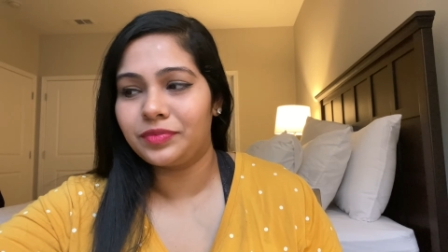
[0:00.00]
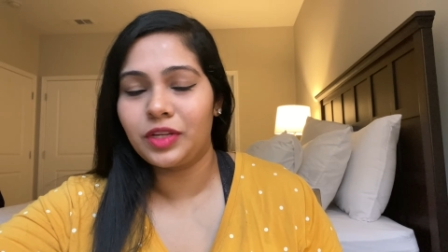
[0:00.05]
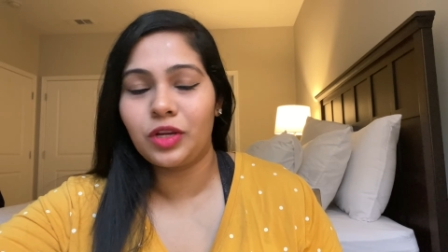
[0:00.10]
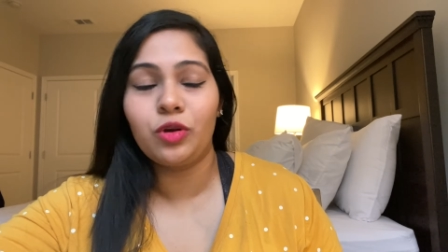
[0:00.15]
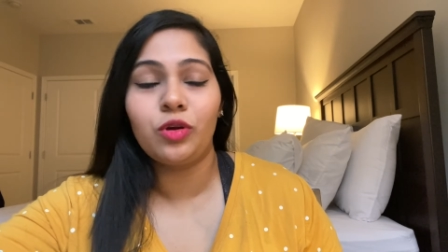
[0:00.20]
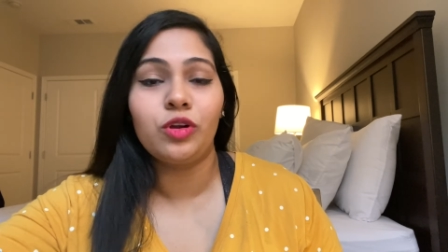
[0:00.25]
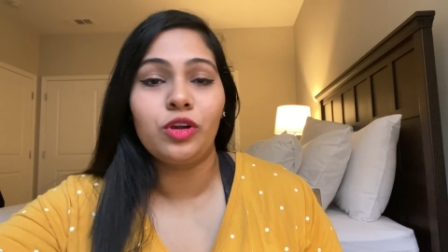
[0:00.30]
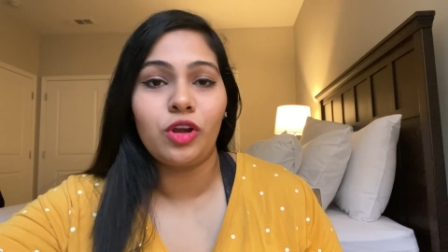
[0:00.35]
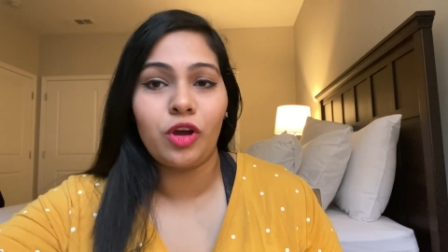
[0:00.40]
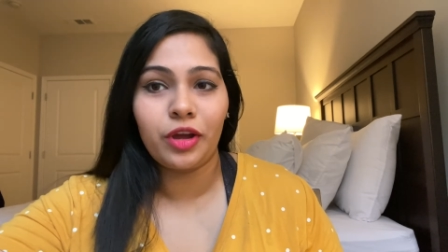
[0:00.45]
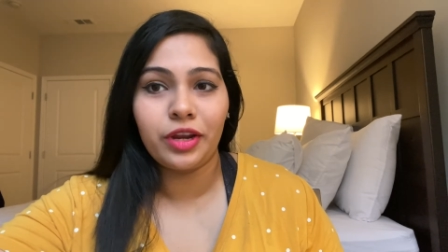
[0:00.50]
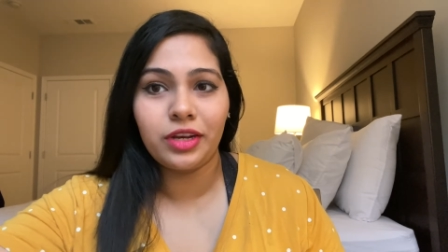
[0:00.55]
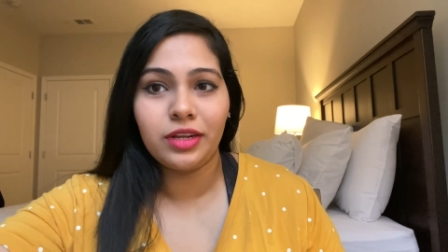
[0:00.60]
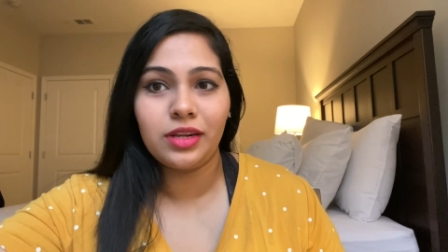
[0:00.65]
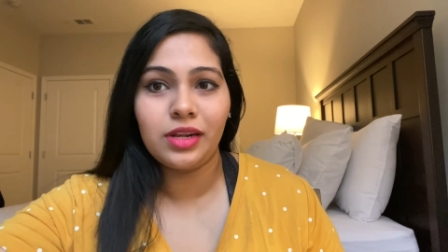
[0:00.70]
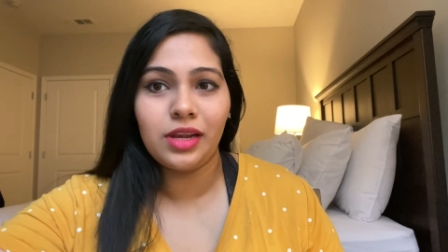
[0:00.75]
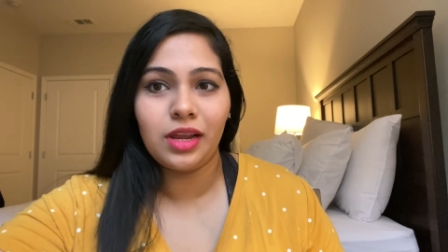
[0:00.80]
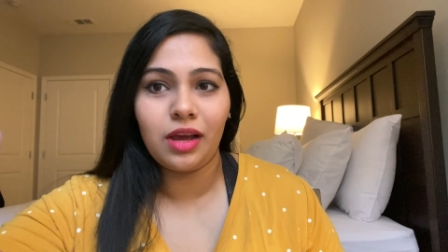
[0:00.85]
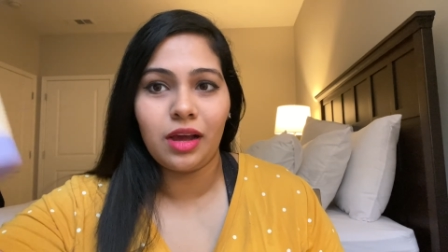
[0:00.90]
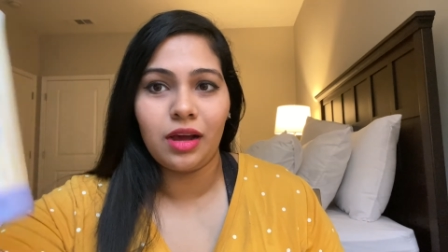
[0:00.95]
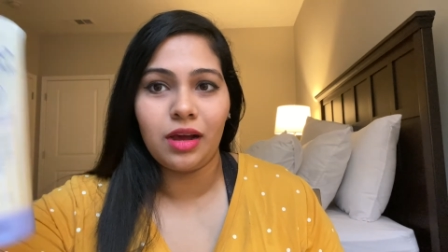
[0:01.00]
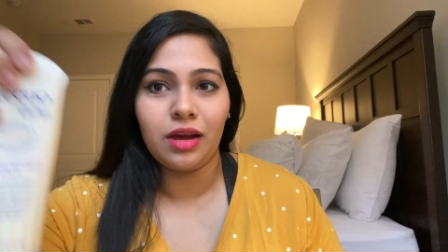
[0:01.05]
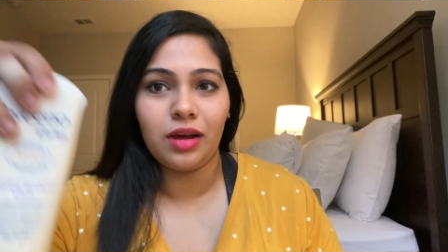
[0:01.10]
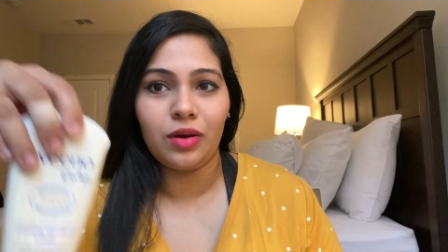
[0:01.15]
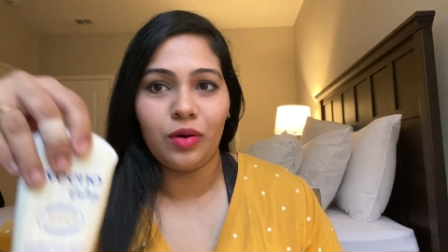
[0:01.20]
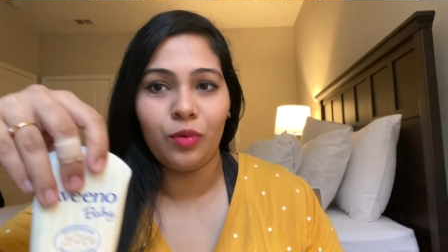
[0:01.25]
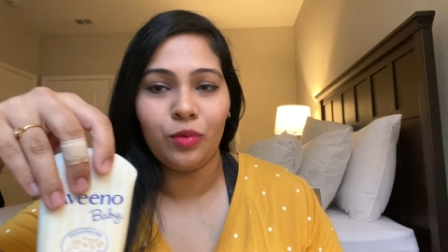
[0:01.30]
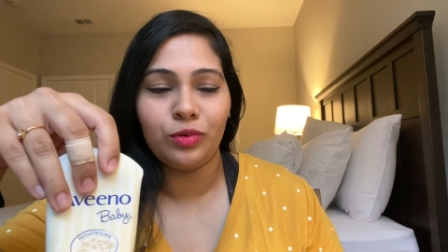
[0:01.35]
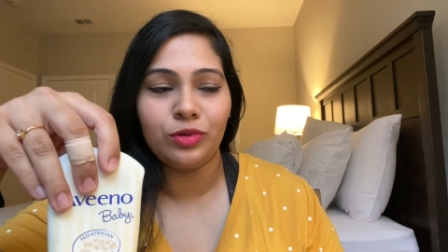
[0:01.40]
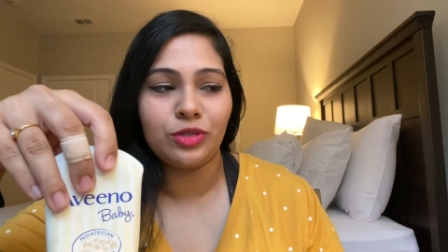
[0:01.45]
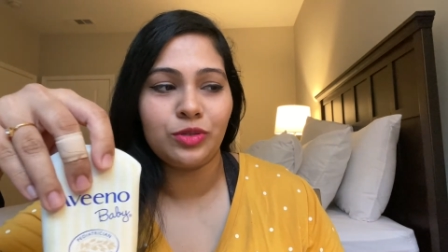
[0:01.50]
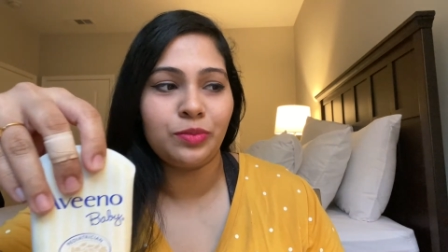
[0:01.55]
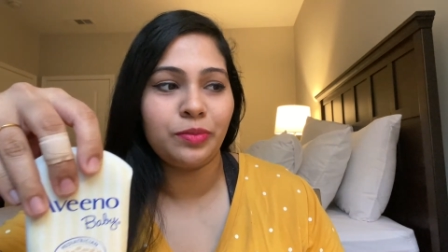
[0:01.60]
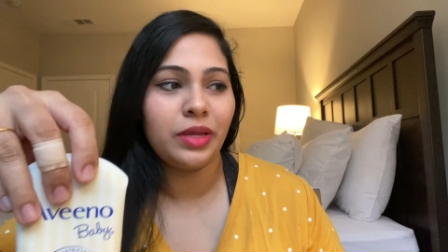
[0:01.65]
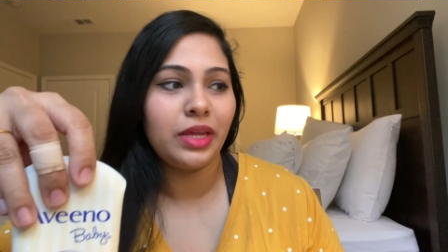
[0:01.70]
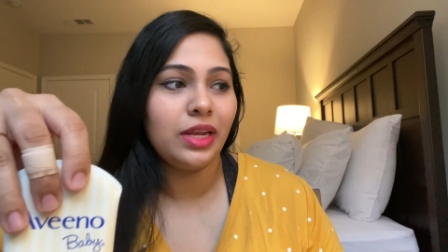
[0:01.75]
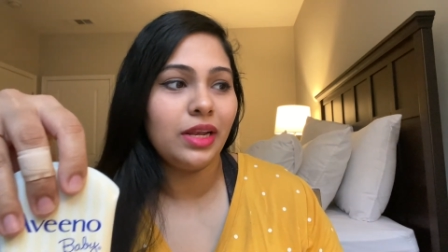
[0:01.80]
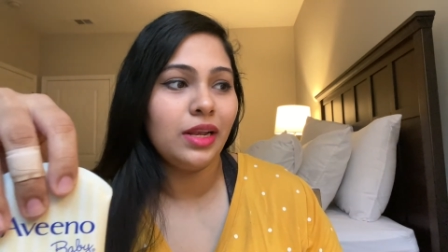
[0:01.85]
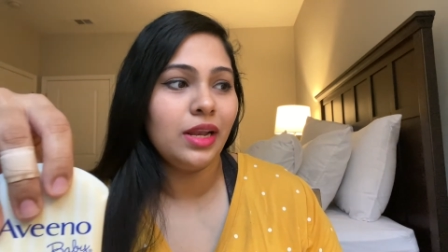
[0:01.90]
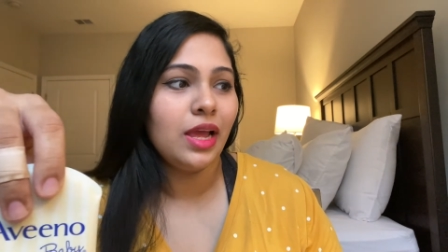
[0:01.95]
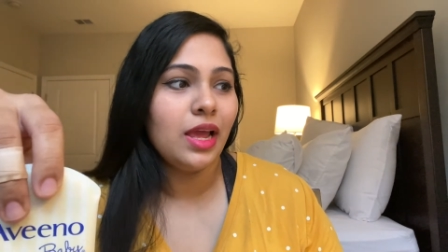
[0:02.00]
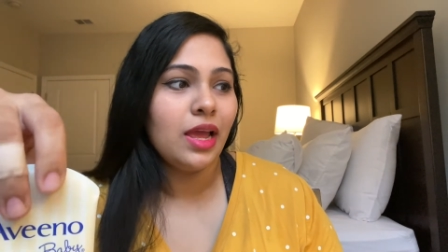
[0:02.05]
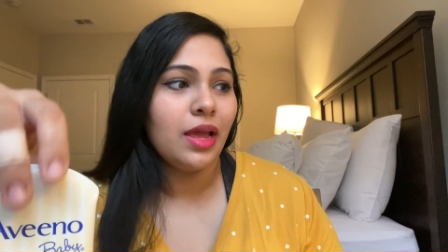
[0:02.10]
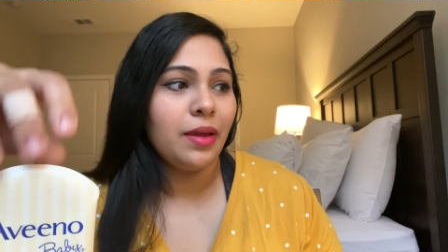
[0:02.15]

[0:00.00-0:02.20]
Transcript: colloidal oatmeal,